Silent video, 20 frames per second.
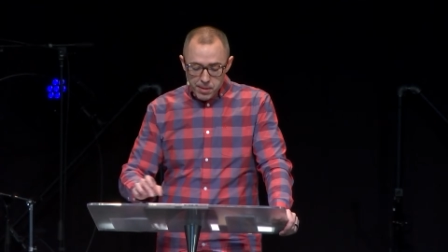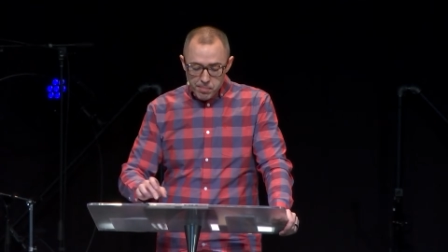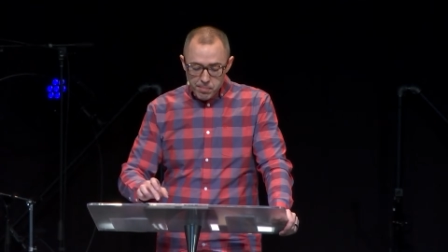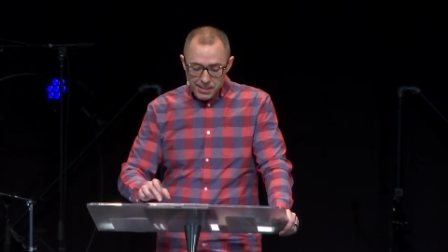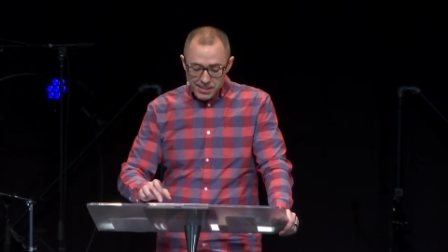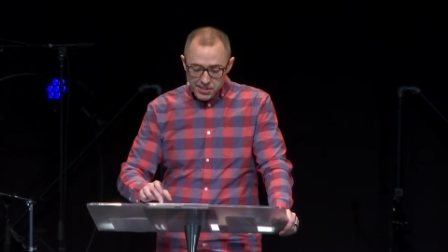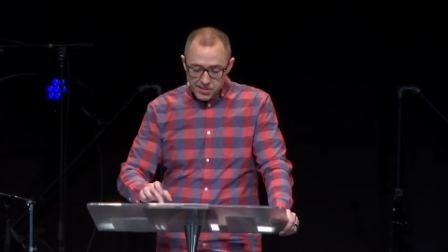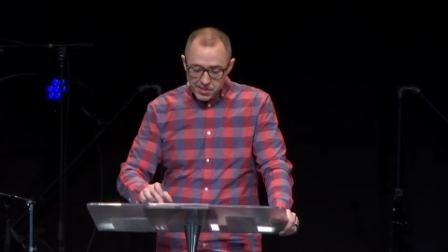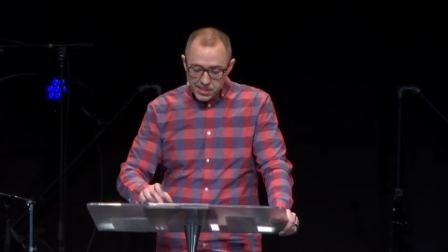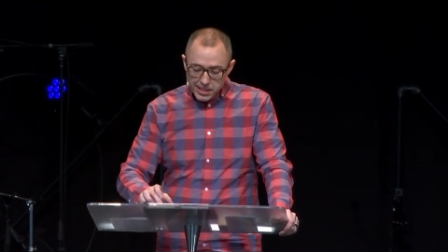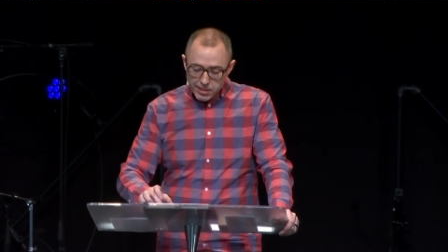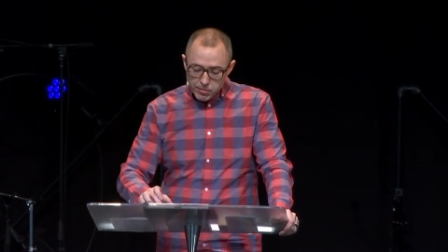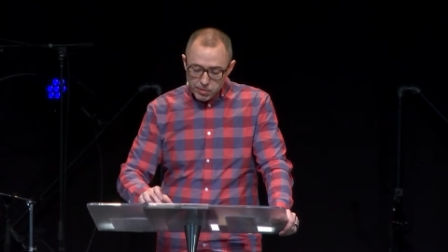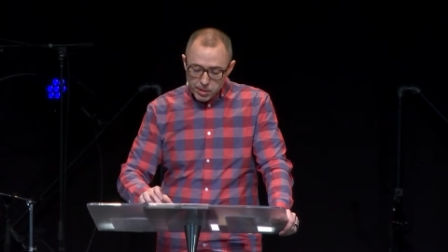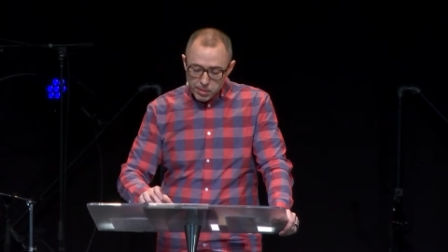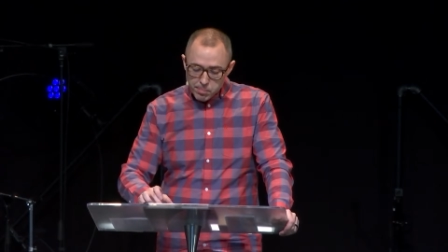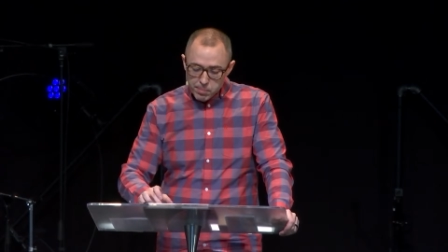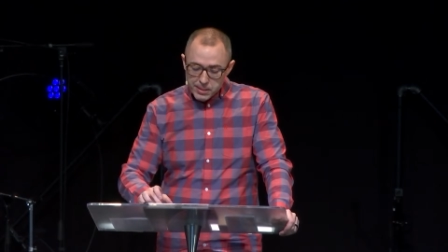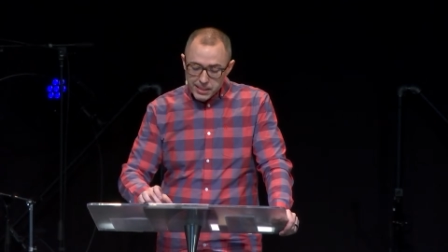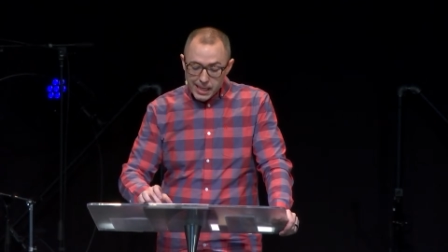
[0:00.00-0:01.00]
been
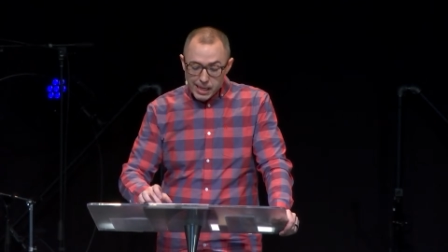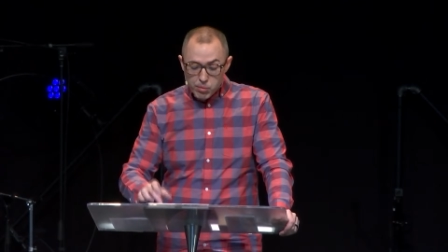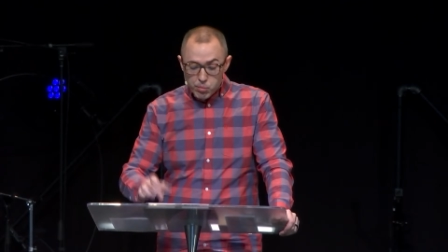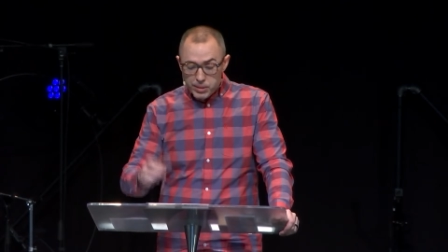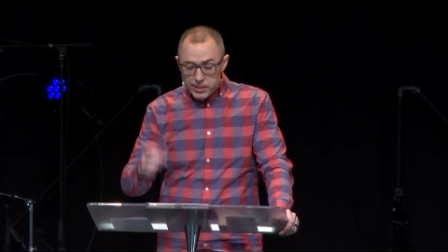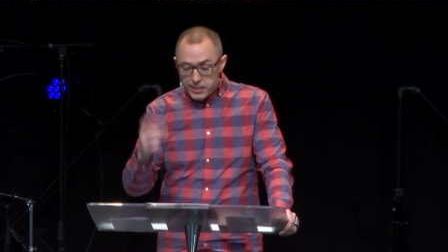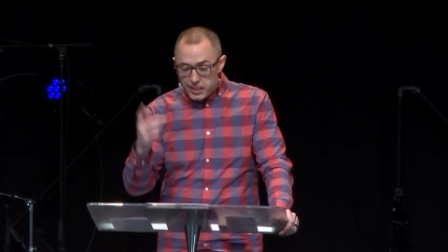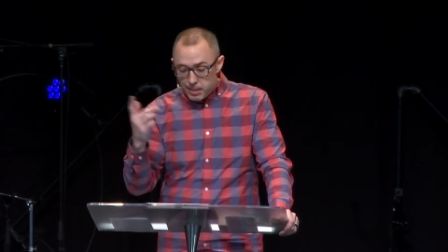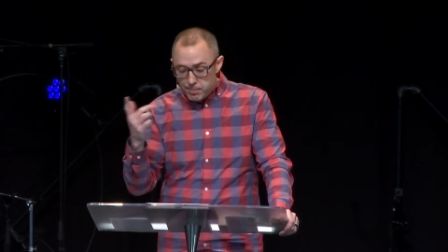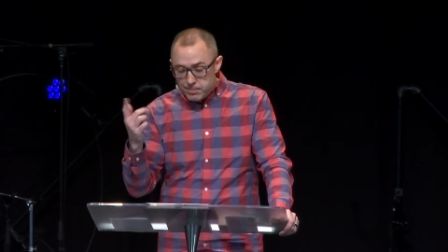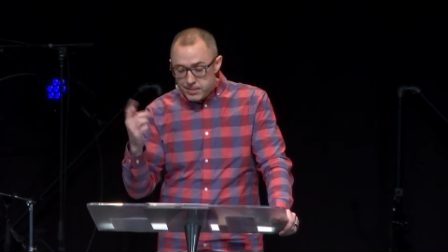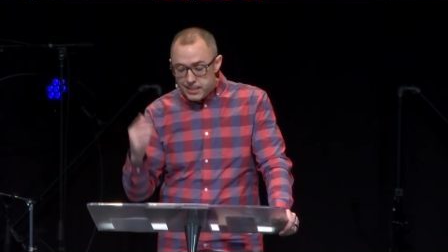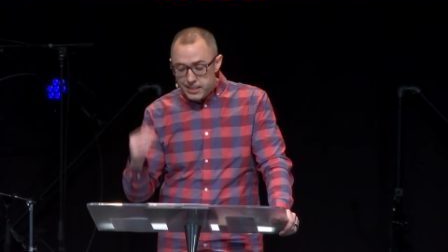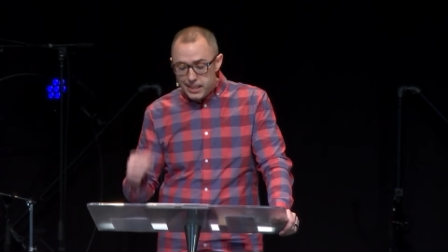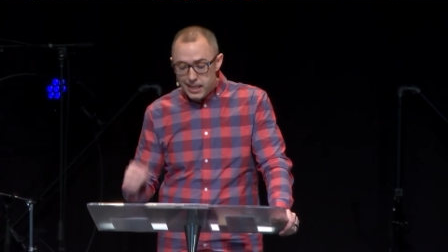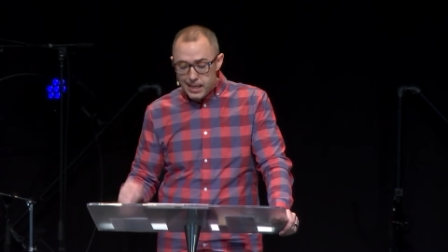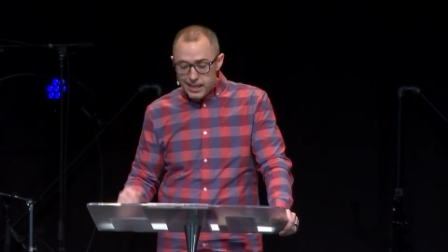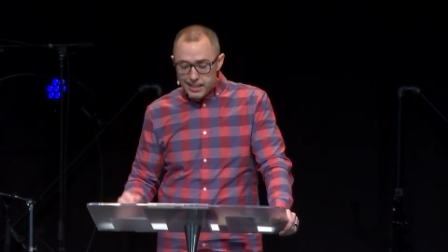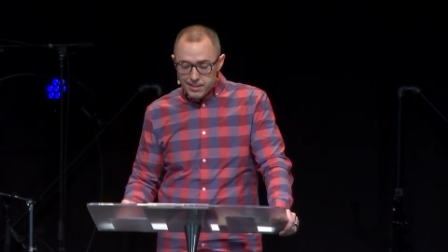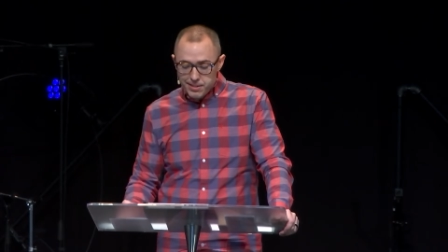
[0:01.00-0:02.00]
secret but that it would come to
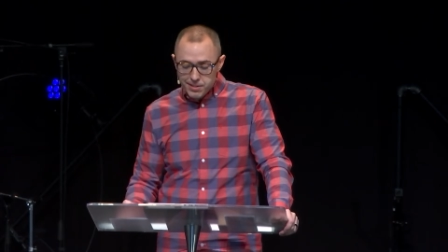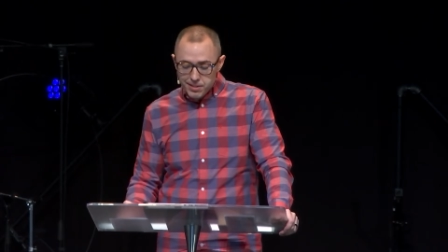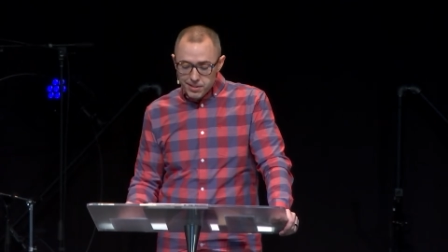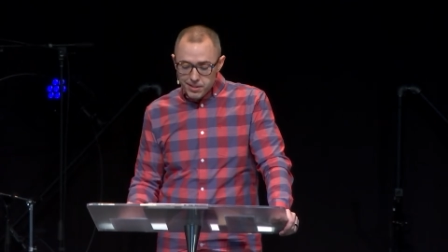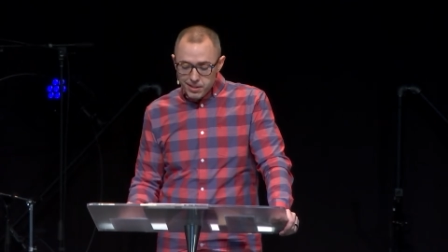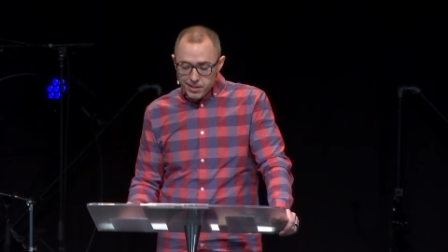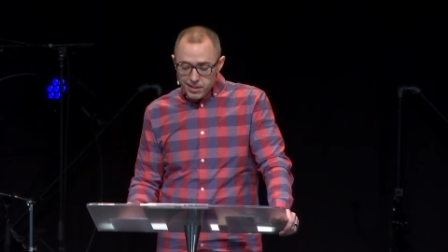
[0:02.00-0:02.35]
light.